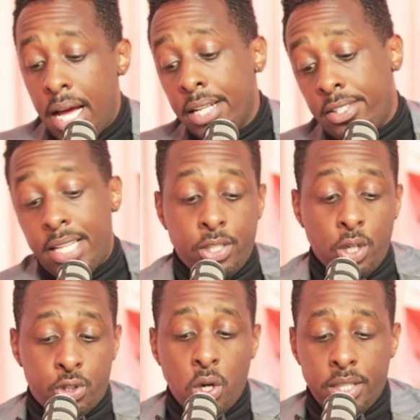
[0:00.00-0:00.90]
That's
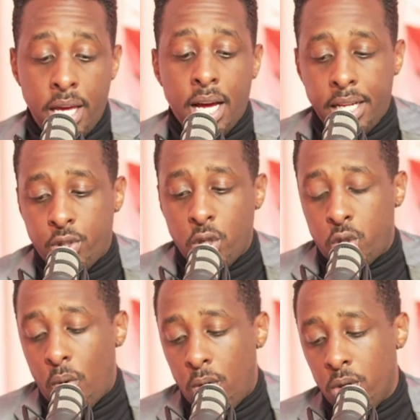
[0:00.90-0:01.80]
also
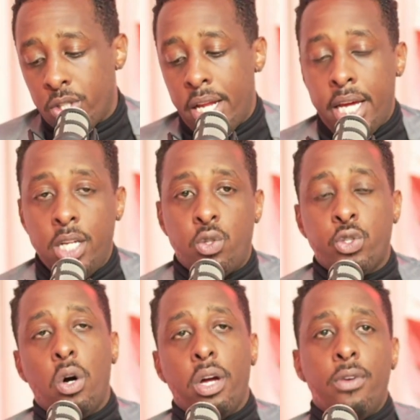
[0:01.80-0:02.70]
what I was gonna get into.
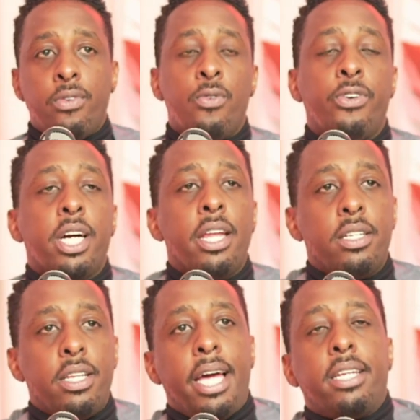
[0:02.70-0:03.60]
So if we kind
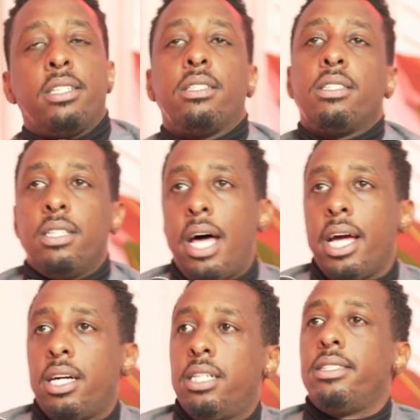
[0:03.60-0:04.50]
of like
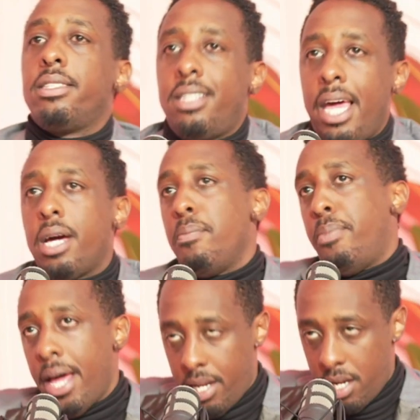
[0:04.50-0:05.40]
take a
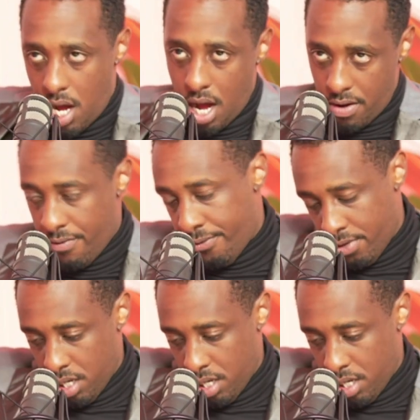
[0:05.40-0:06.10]
bit of